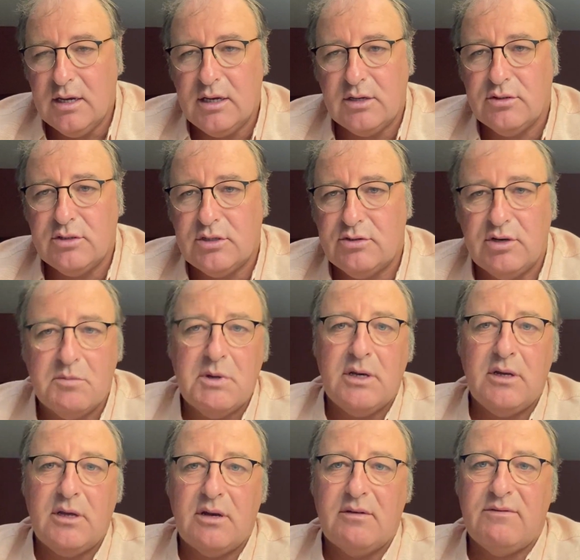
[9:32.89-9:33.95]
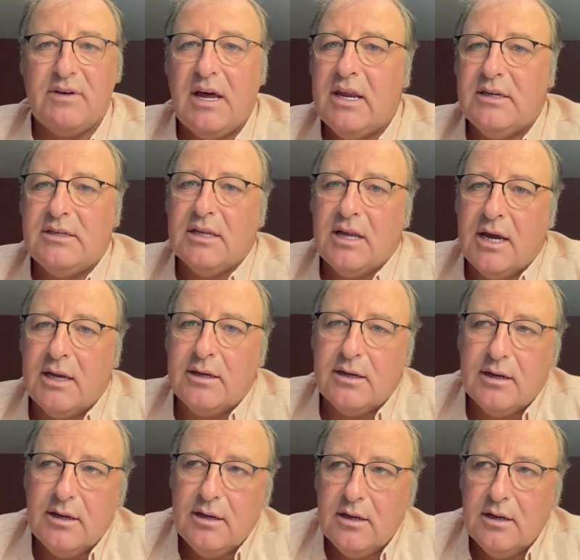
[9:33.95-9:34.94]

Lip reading: you're just dreaming. You're in fantasy land.